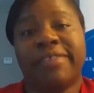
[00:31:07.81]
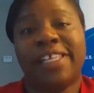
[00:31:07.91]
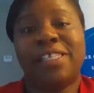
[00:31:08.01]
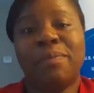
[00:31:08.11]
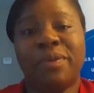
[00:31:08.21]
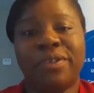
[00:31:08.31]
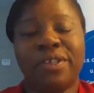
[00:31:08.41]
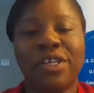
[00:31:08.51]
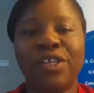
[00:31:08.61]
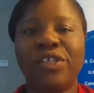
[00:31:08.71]
That's
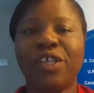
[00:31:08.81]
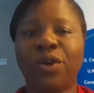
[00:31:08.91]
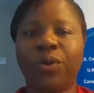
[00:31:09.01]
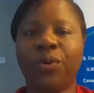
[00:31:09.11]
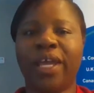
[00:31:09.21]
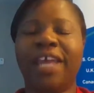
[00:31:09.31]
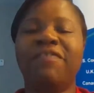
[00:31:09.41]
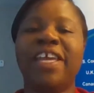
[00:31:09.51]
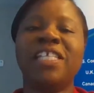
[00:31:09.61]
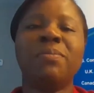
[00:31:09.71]
simple. So
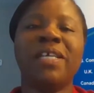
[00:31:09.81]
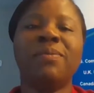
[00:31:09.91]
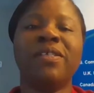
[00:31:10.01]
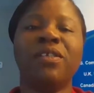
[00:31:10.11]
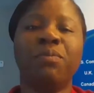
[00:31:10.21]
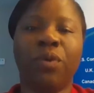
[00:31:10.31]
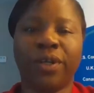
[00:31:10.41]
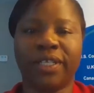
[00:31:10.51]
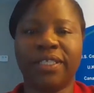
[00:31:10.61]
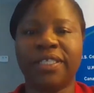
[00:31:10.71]
advanced placement is
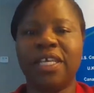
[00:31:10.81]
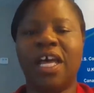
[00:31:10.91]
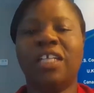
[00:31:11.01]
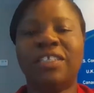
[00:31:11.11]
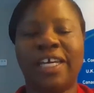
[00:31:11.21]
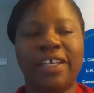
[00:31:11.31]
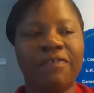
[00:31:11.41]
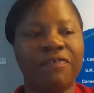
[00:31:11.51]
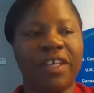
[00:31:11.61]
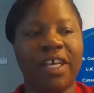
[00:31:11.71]
important. A lot
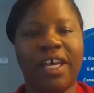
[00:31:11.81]
of